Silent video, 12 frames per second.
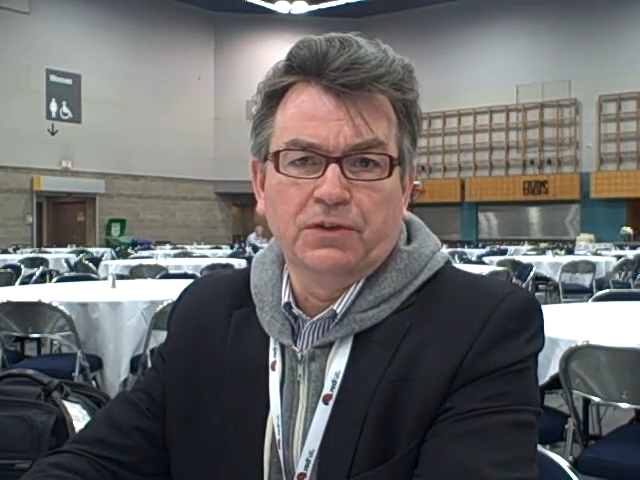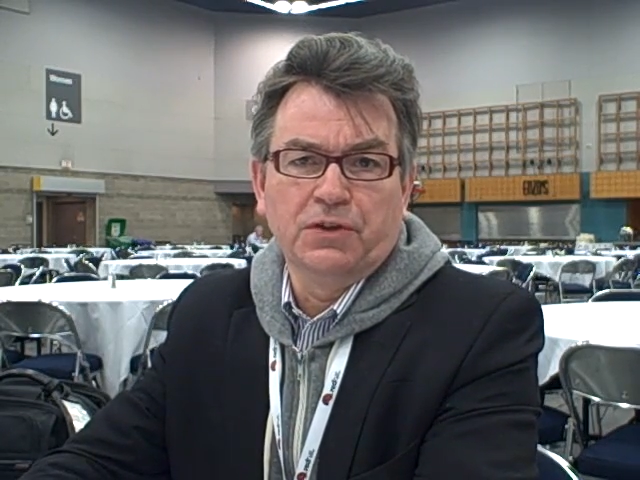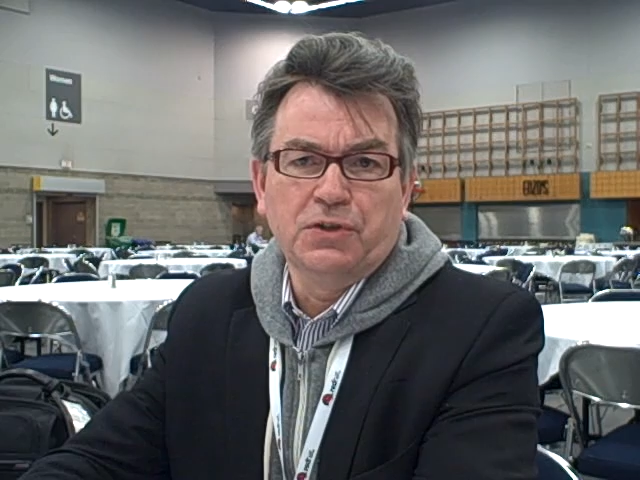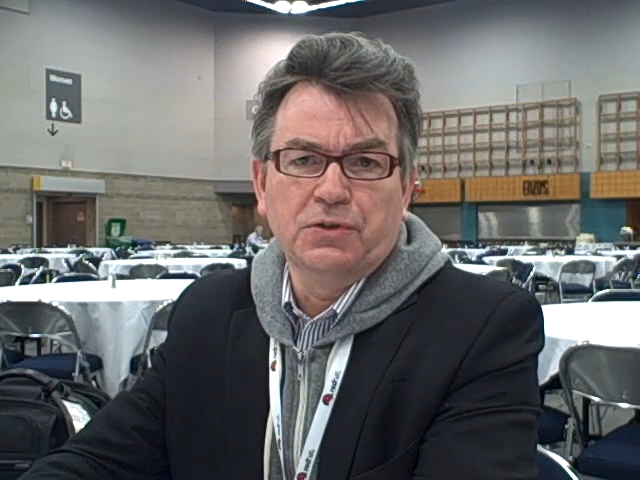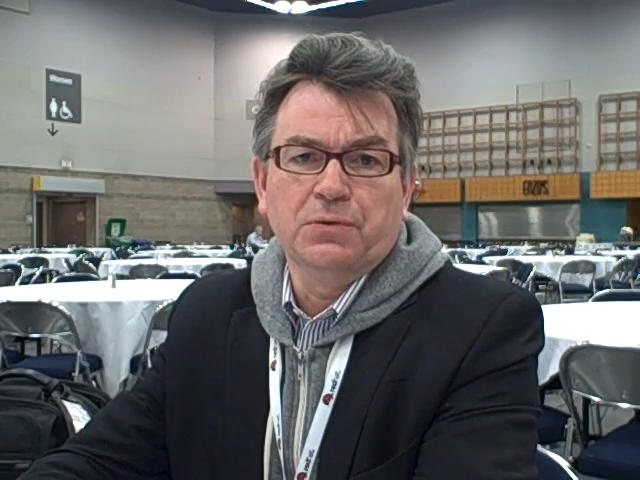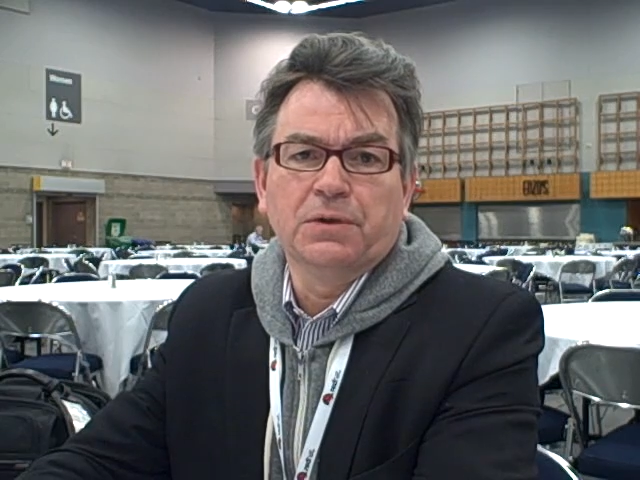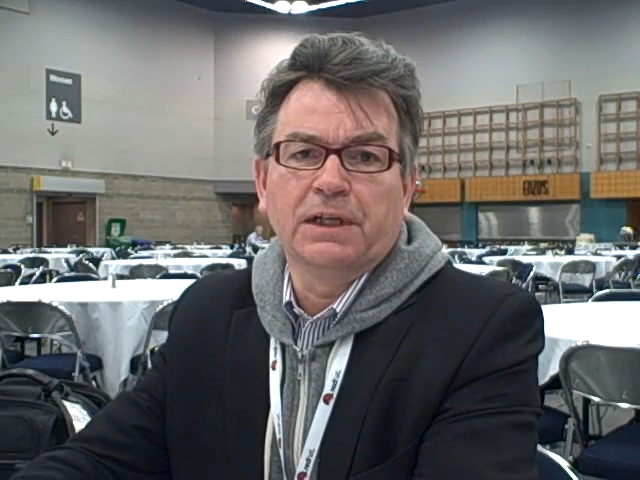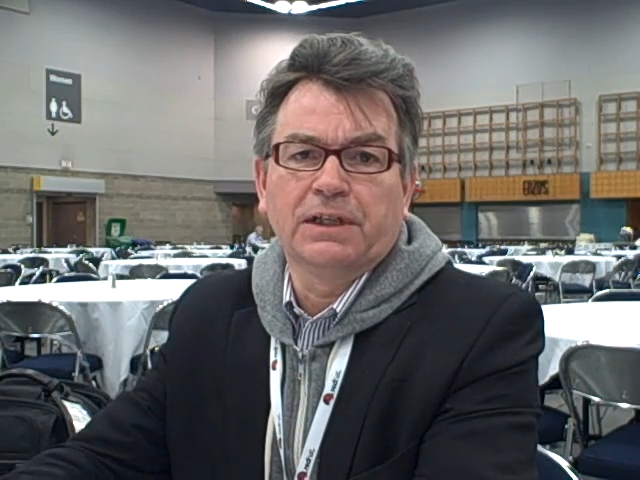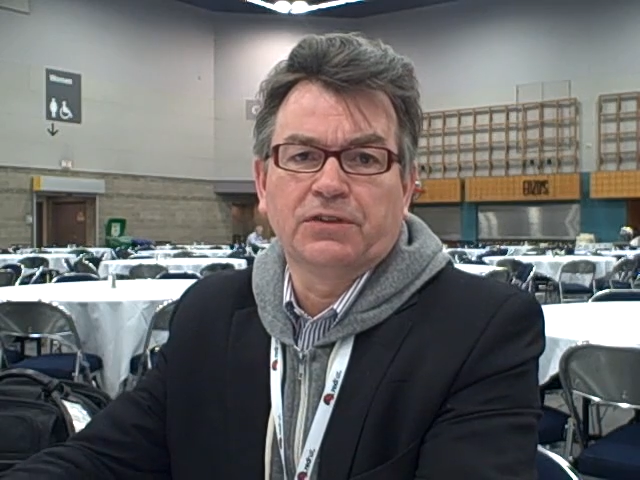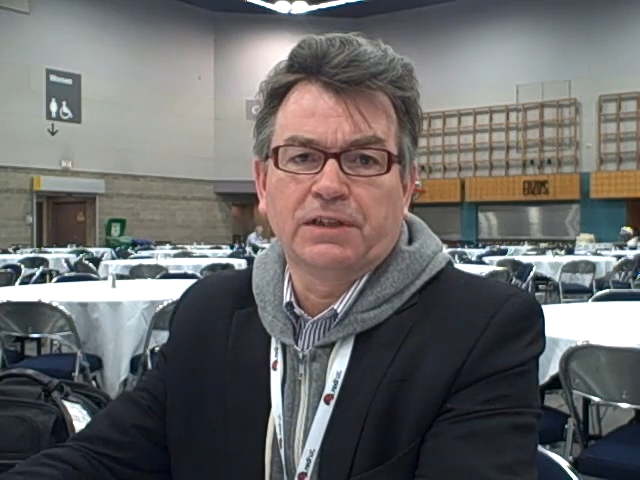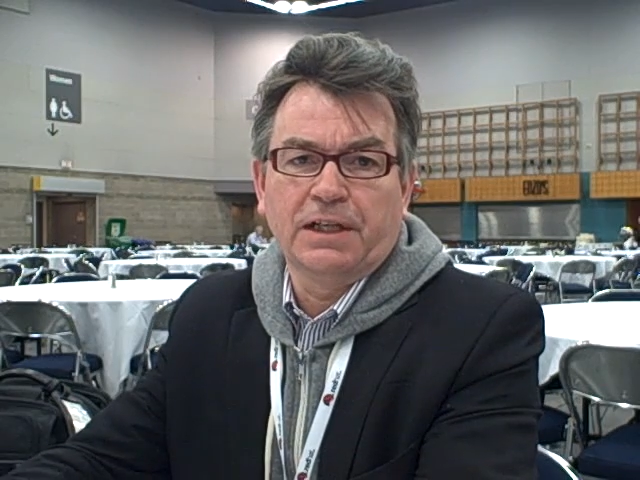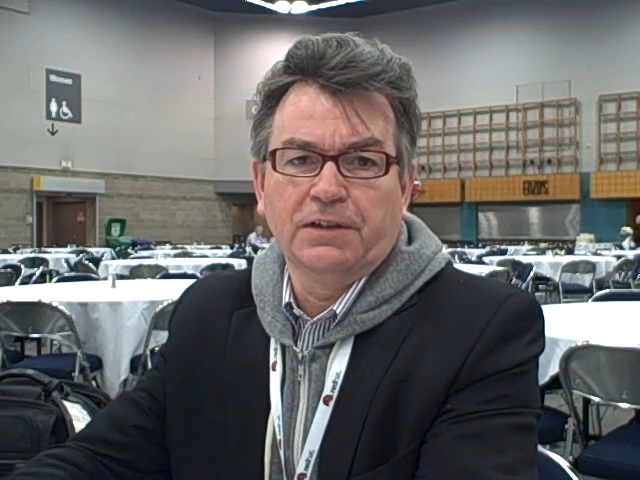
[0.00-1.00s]
the new
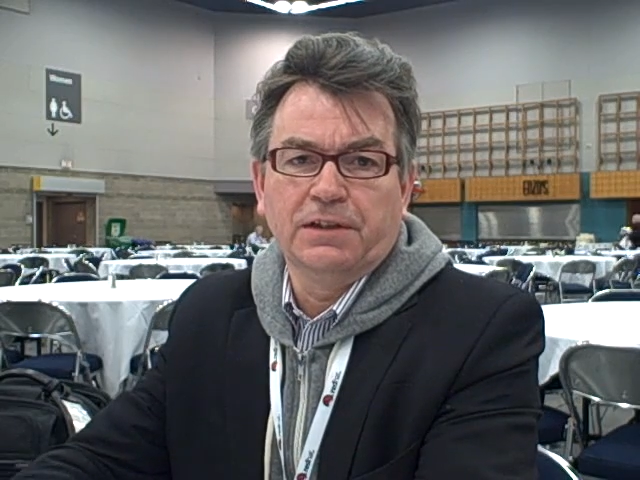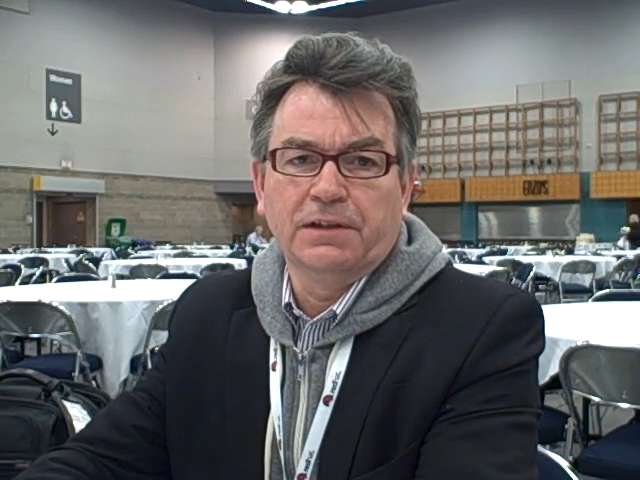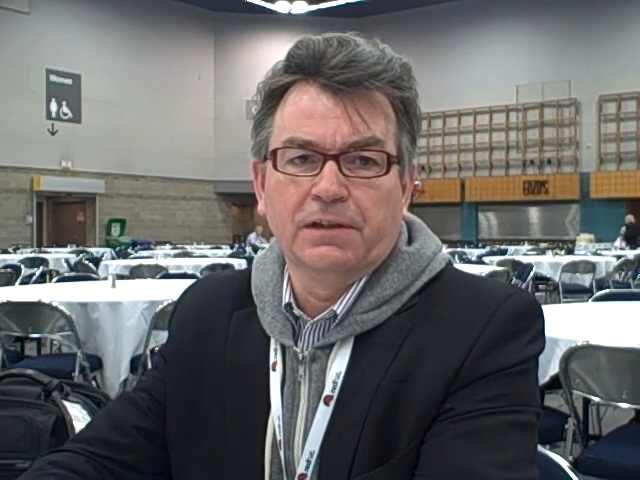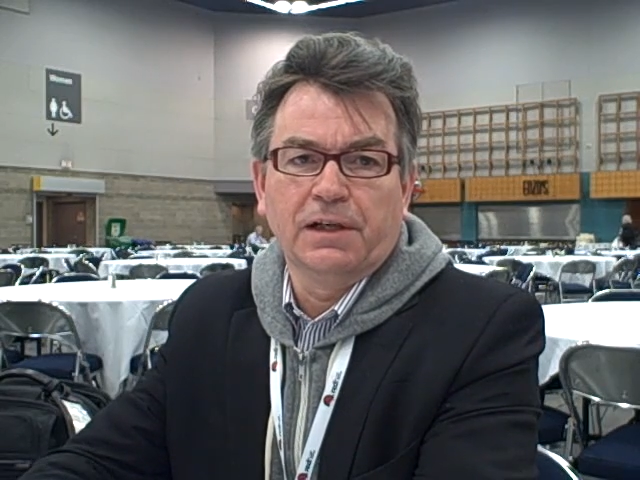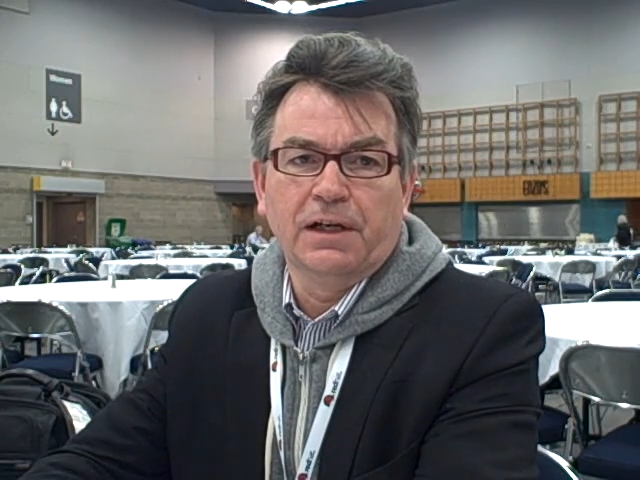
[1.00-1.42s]
extended